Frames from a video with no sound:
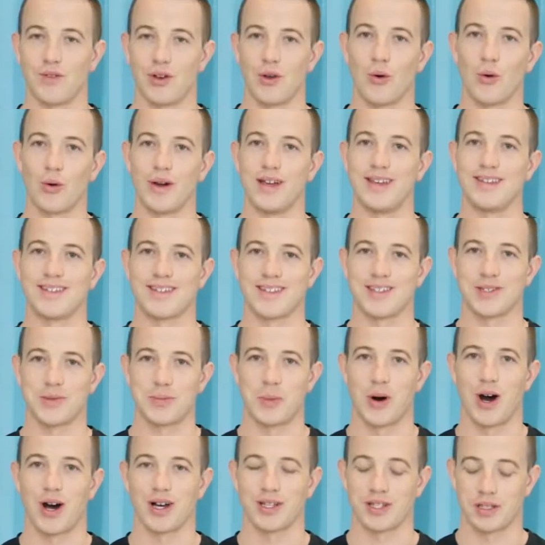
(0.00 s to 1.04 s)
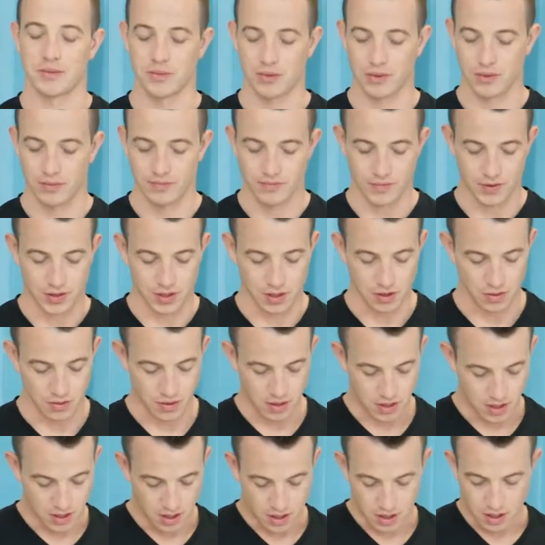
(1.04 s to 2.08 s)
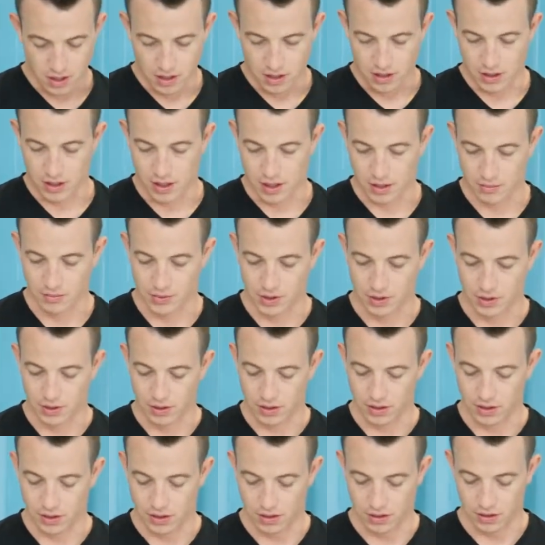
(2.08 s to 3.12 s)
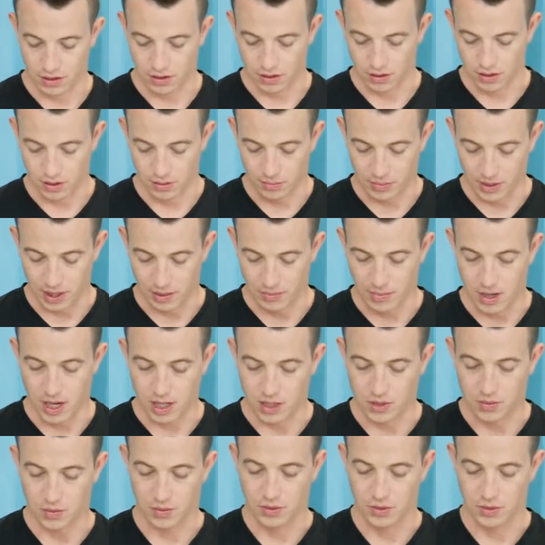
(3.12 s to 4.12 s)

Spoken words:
noise as possible. So your blend box